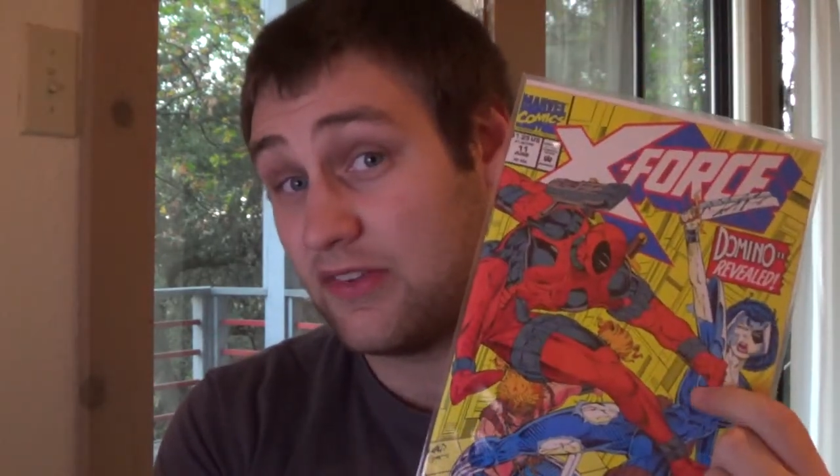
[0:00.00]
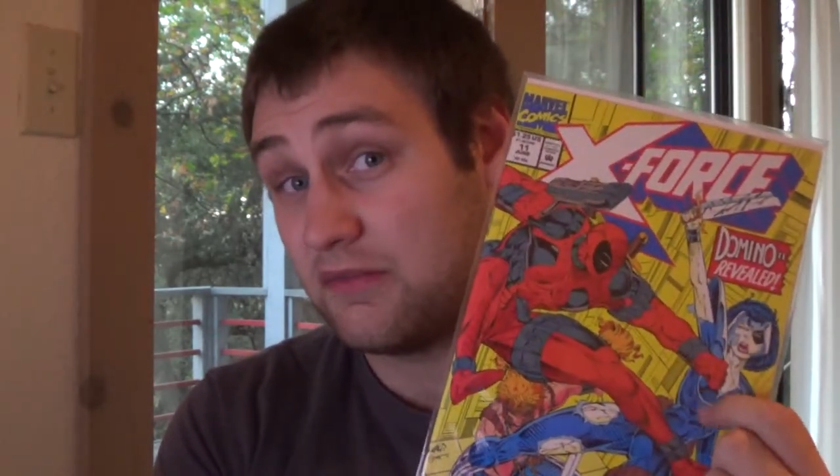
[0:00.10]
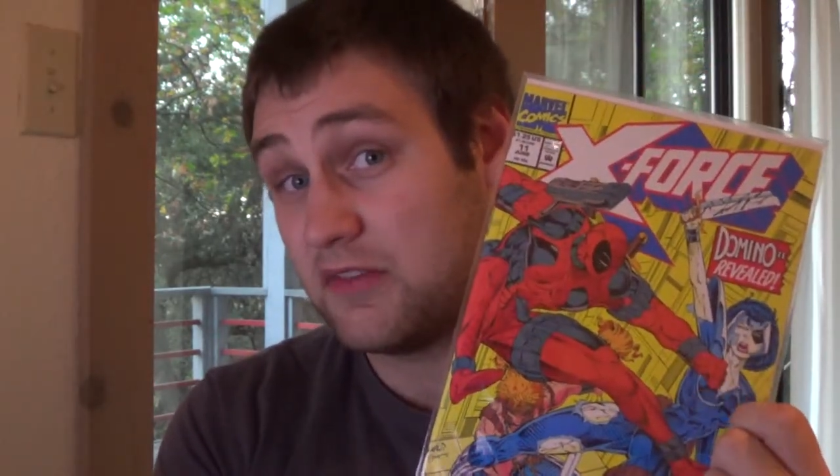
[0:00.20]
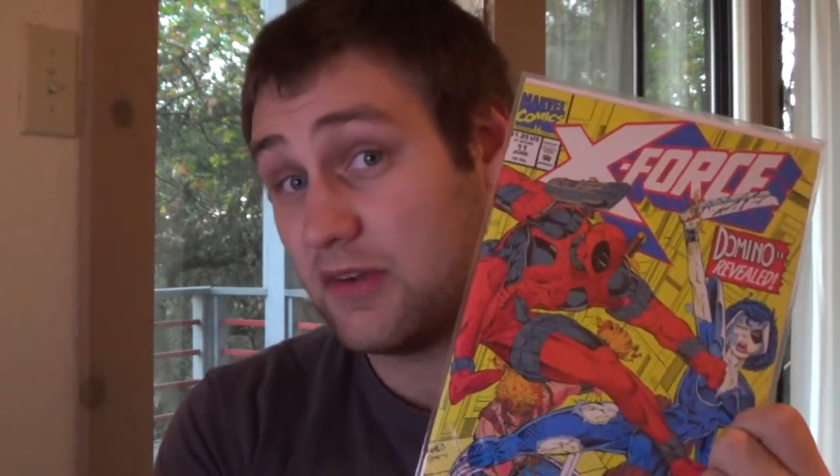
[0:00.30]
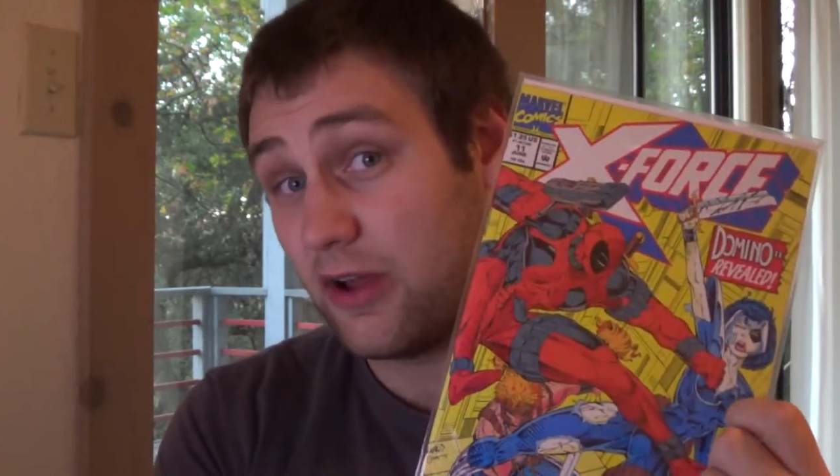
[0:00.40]

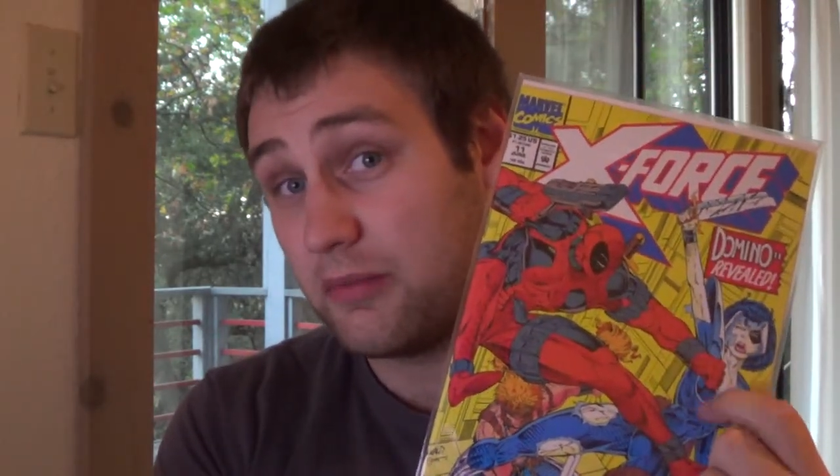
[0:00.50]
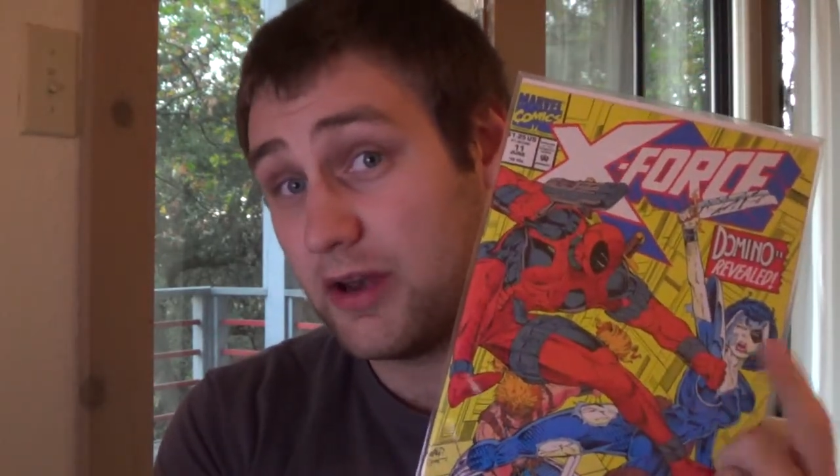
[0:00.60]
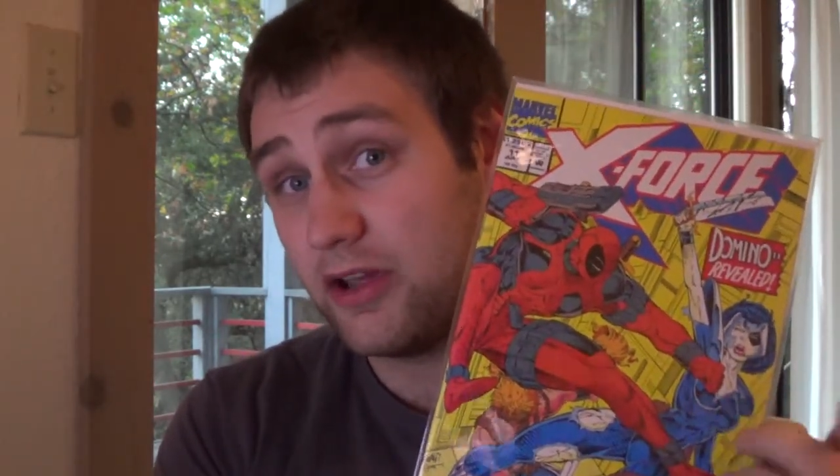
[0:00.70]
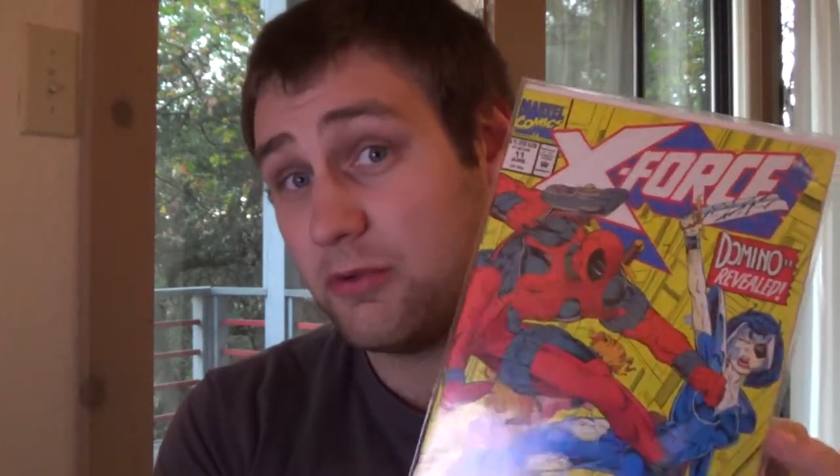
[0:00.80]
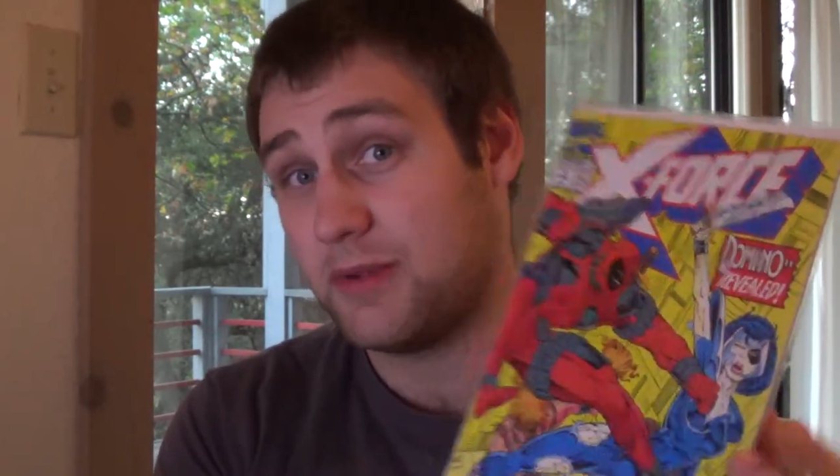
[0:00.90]
of
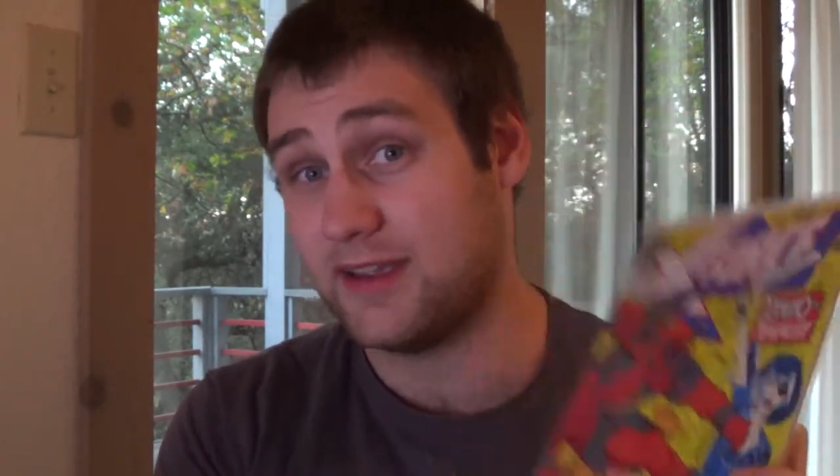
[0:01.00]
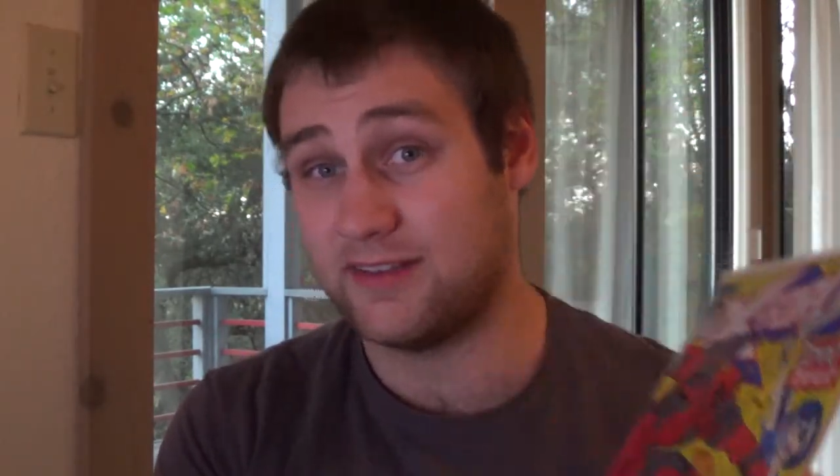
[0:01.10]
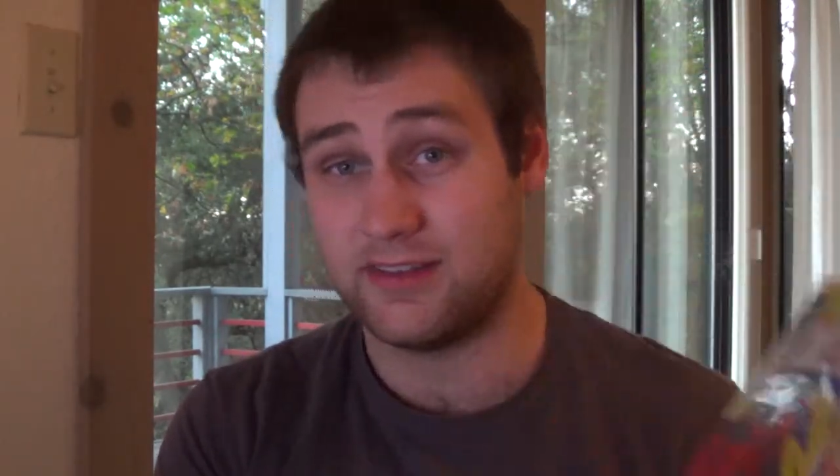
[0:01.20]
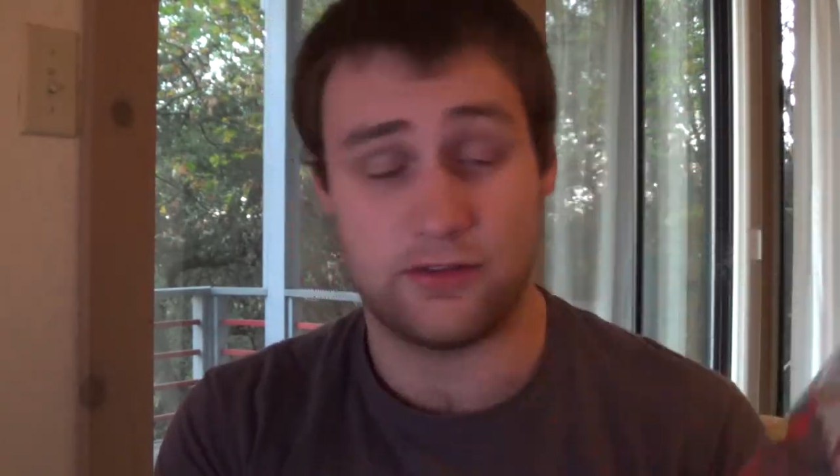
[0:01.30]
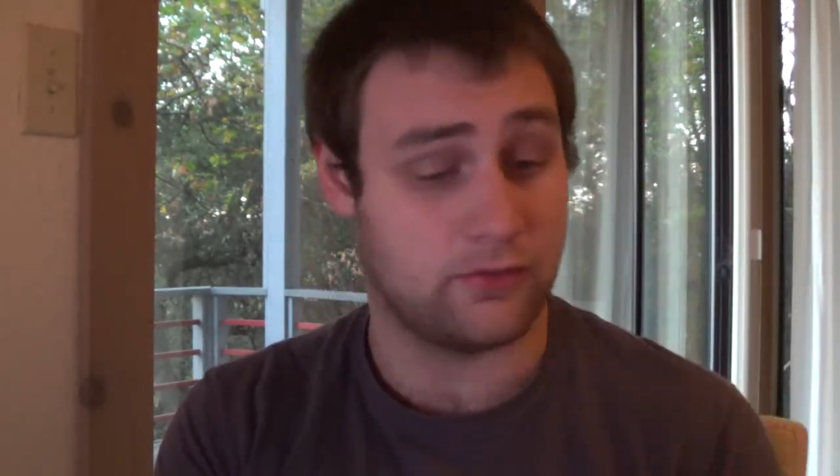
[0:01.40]
Domino,
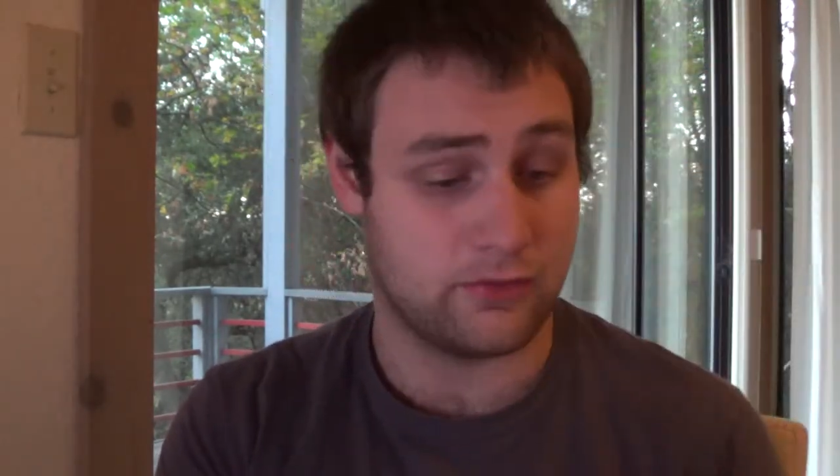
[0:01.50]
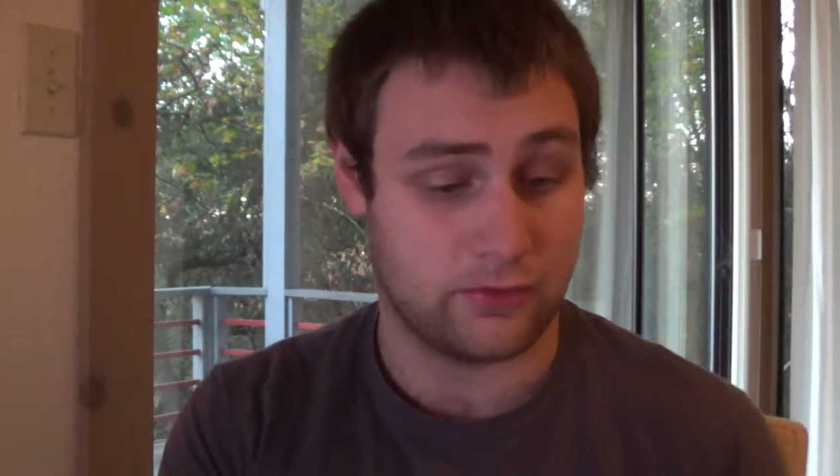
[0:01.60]
because